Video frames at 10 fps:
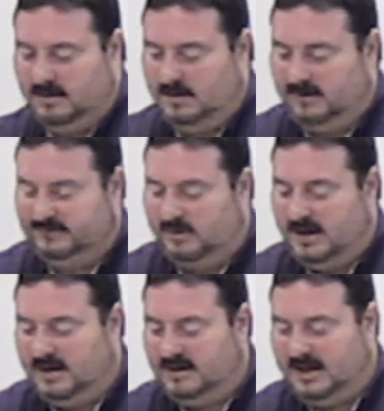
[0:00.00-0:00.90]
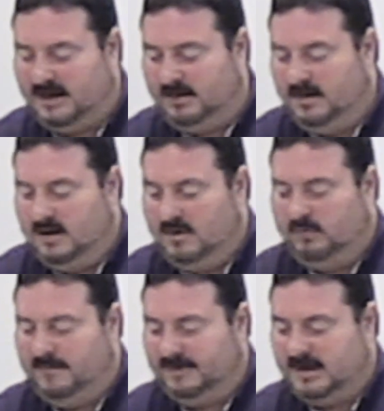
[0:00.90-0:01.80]
Also had a
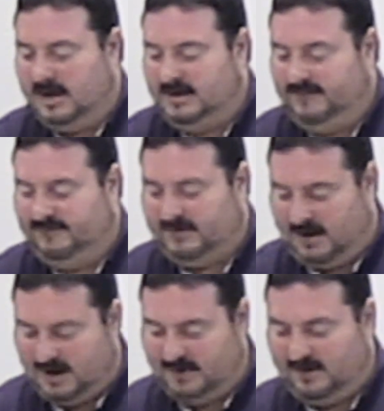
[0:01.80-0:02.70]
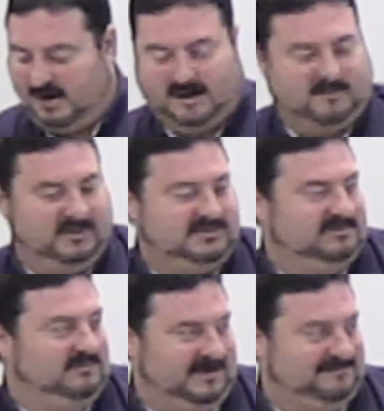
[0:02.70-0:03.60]
ribbon cutting for the High on the Hog, which
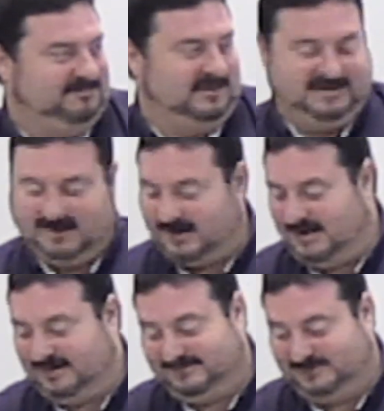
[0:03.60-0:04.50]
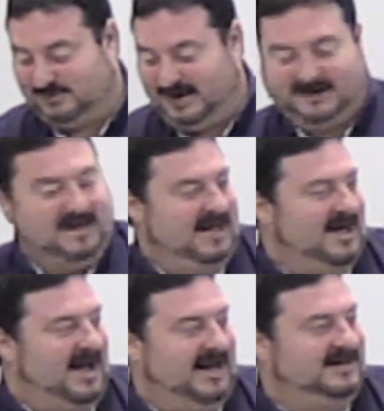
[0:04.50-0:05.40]
was pretty doggone great.
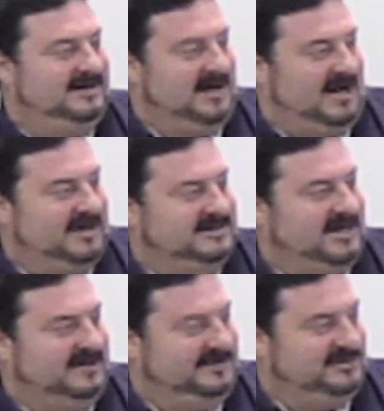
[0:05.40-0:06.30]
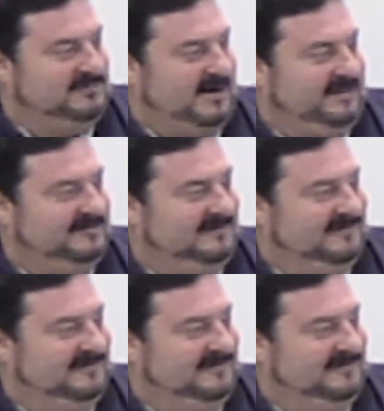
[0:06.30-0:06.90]
I did not get a chance. Did you race?